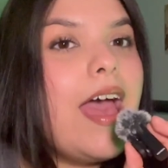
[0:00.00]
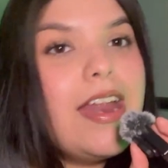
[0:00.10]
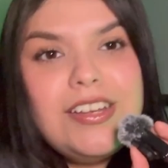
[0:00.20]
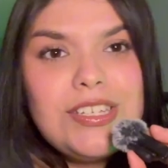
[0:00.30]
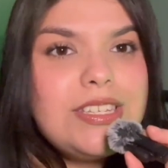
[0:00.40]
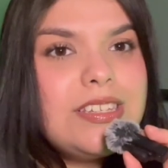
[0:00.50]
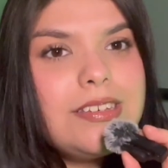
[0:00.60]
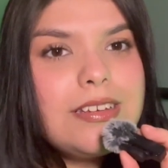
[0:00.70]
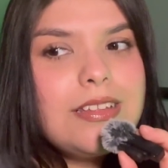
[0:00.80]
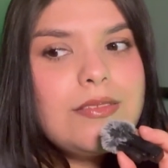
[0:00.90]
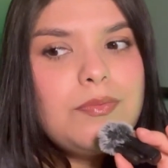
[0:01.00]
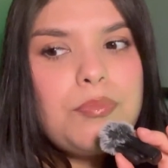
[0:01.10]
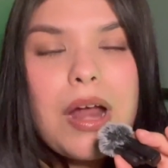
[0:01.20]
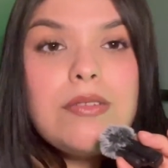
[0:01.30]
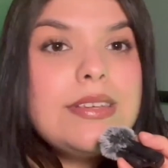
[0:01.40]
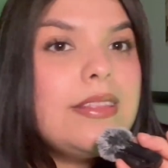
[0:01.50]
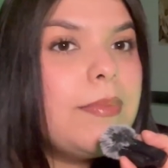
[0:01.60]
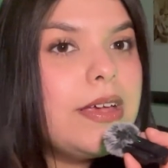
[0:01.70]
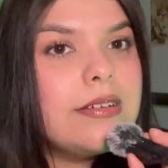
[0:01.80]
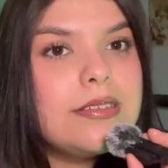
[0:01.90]
And just browsing the
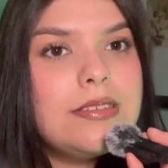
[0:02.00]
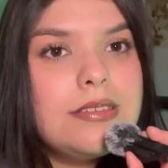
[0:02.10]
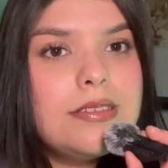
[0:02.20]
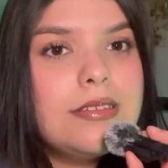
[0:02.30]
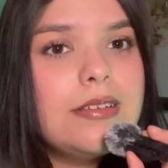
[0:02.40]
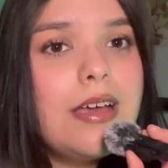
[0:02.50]
books.